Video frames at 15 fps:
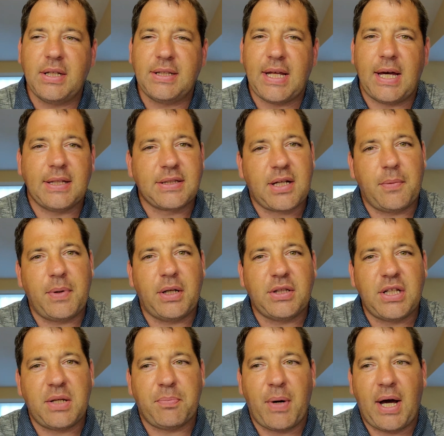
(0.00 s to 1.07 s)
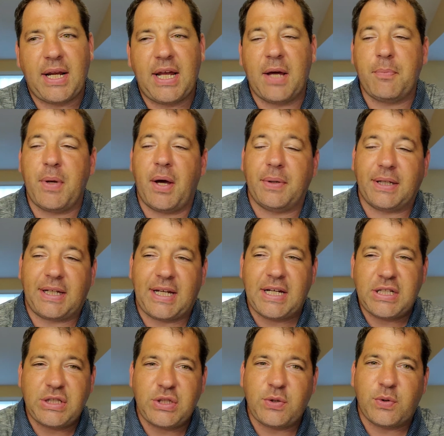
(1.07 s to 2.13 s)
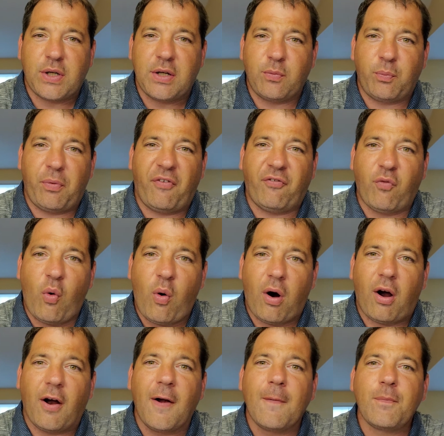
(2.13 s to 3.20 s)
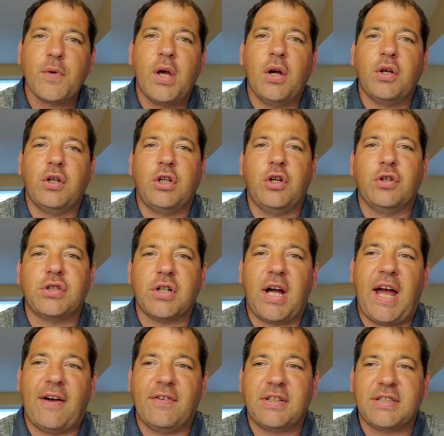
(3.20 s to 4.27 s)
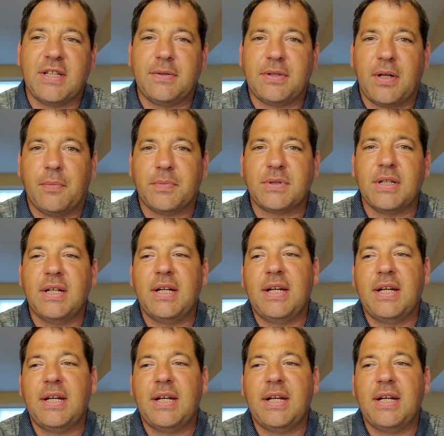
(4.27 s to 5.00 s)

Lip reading: that is coming into the body and be able to get to it before you start having symptoms.